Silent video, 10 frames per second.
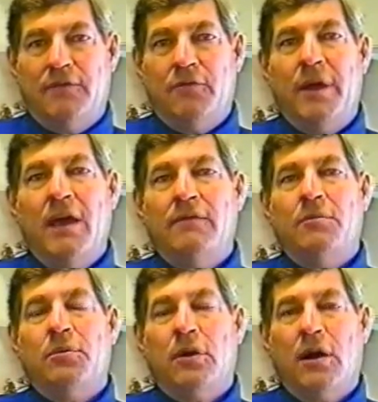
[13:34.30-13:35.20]
from having
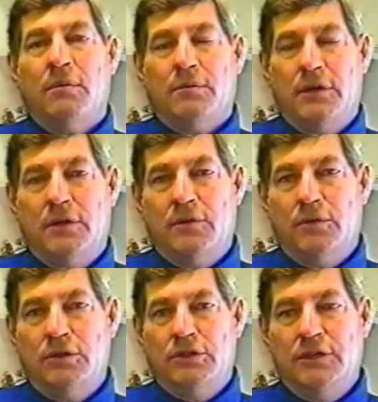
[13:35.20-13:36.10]
a problem. In other
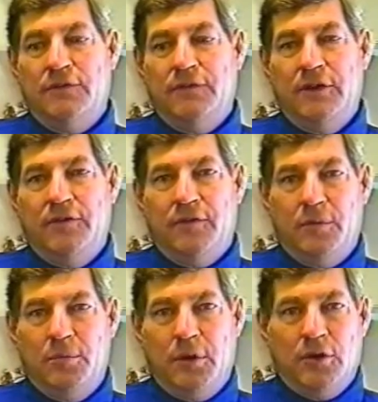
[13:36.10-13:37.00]
words, if
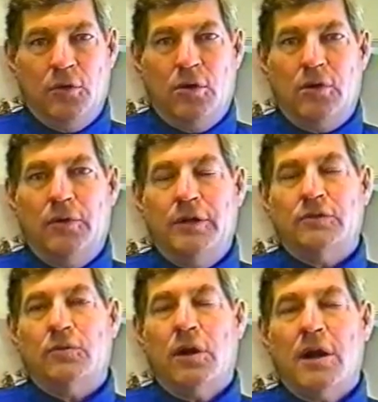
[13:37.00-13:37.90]
a quarter-inch
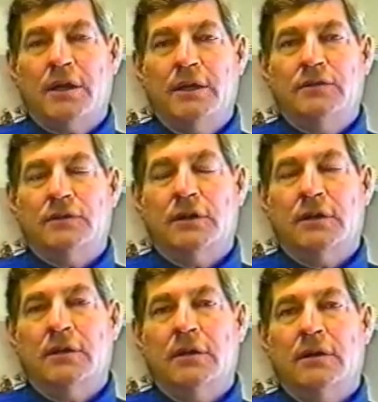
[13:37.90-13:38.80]
rock gets
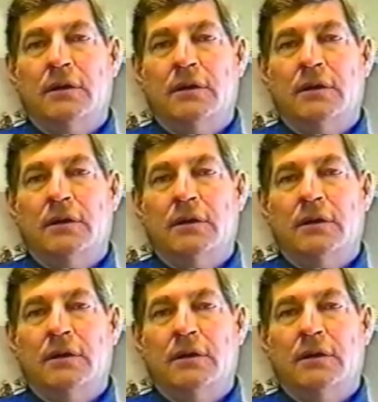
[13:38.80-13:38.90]
on